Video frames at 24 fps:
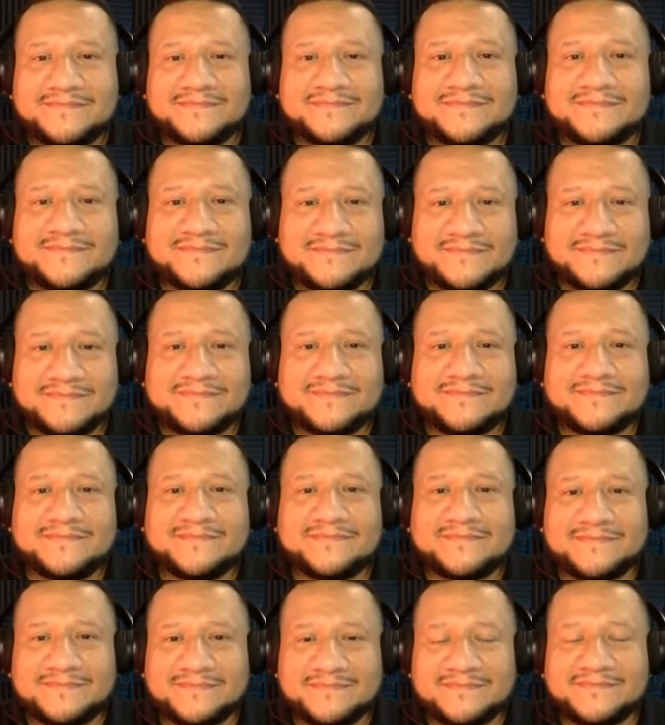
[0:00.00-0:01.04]

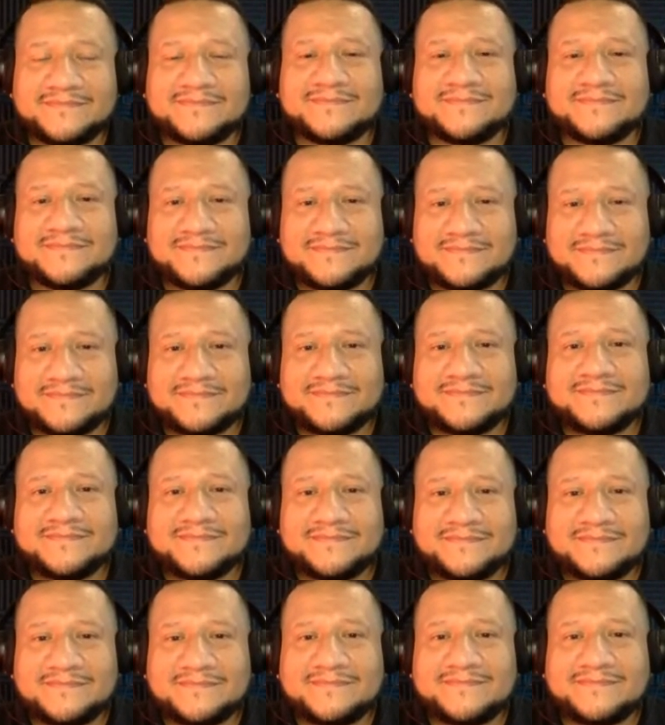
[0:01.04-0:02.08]

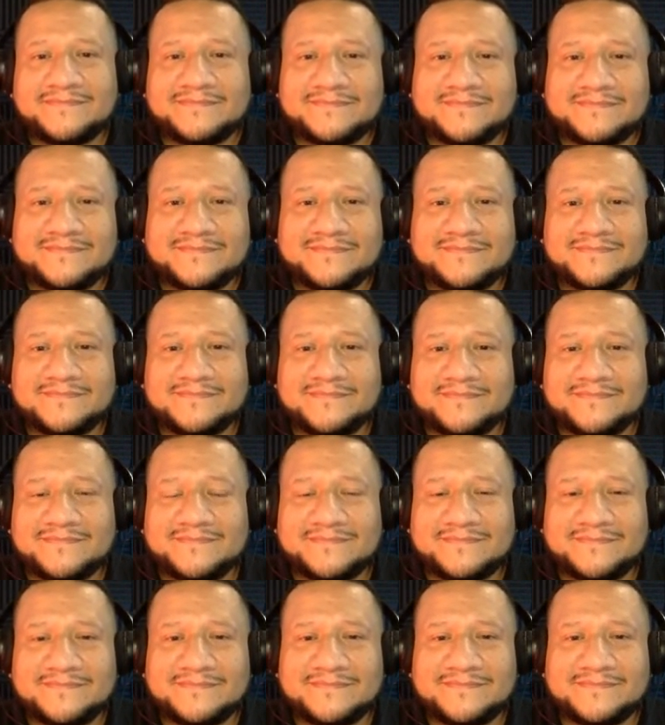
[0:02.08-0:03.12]

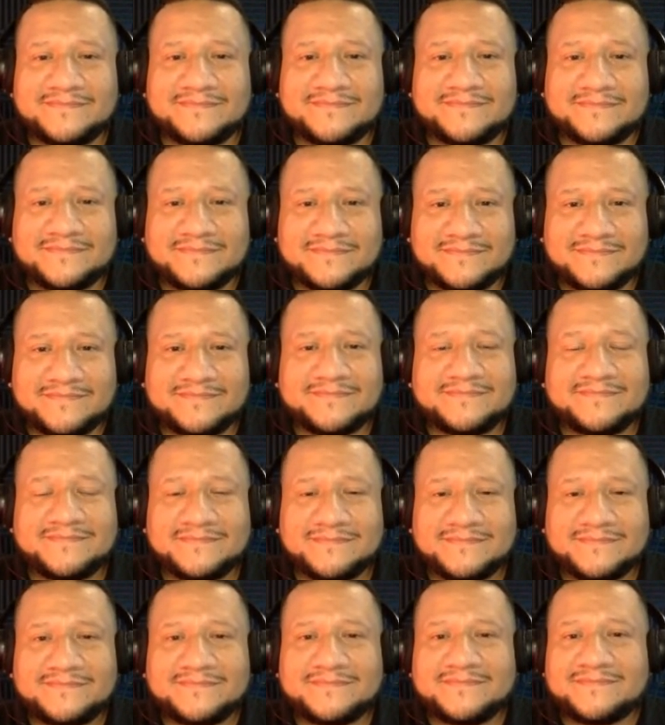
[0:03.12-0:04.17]

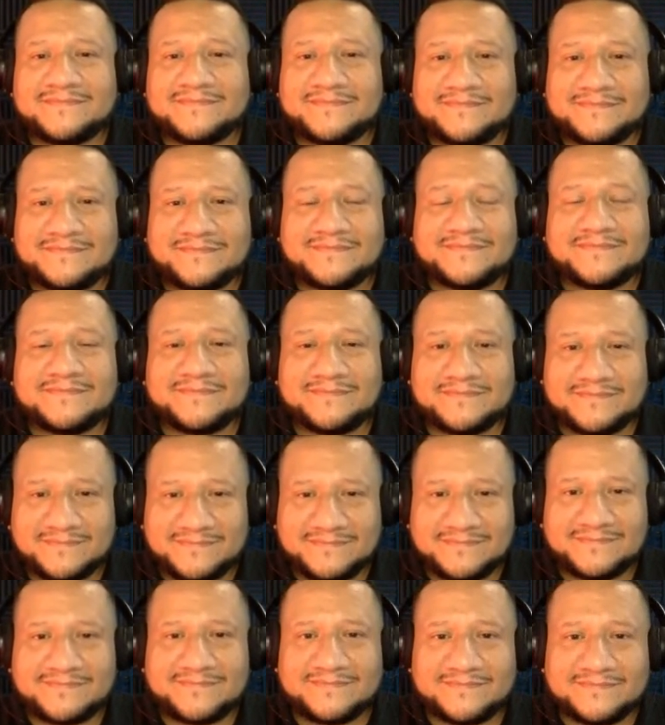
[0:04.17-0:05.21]

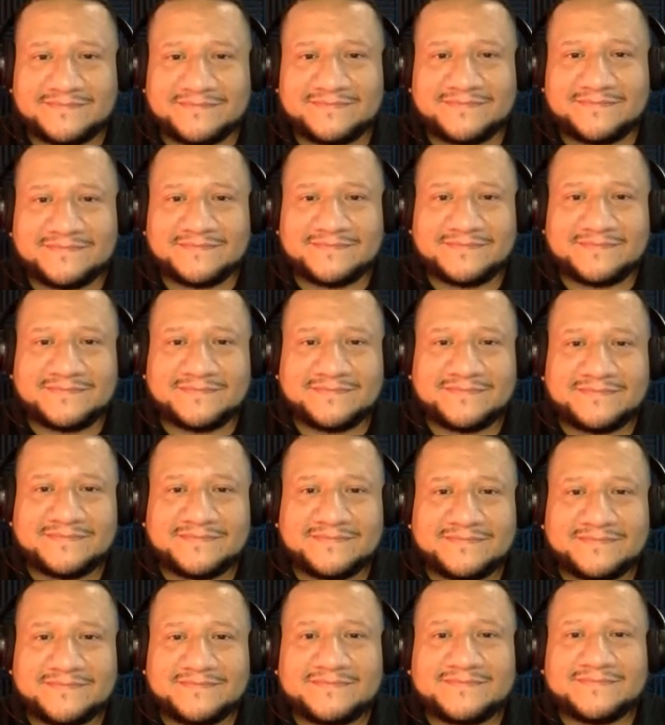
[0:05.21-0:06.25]

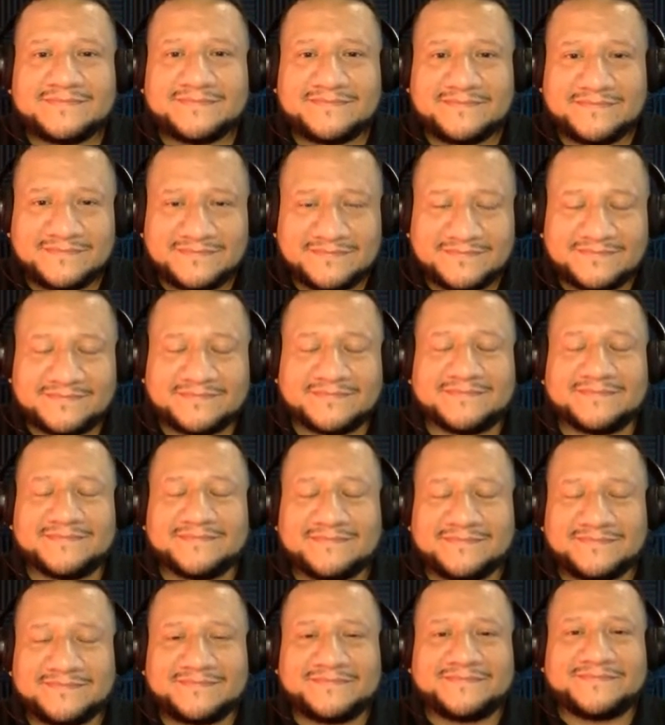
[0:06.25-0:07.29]

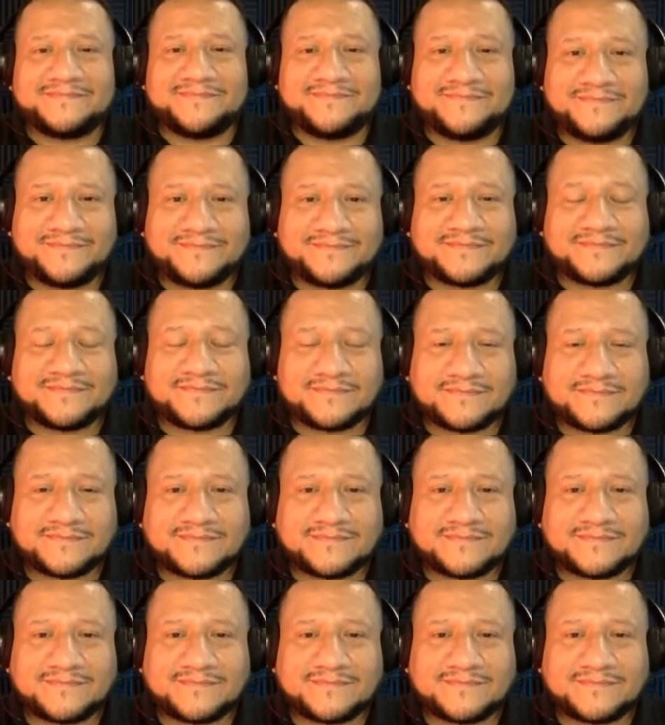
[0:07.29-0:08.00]
The person shown says nothing.